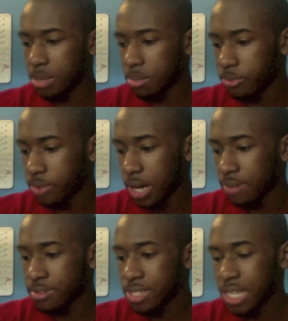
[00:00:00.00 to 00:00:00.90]
Number
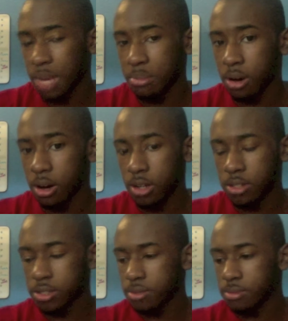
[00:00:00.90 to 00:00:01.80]
5, tape art.
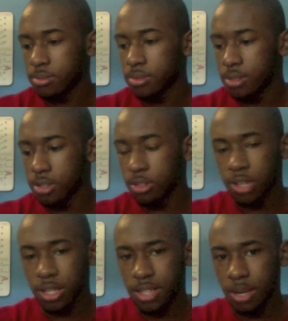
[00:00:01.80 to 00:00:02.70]

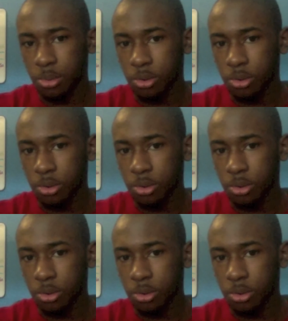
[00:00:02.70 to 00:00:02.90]
Like tape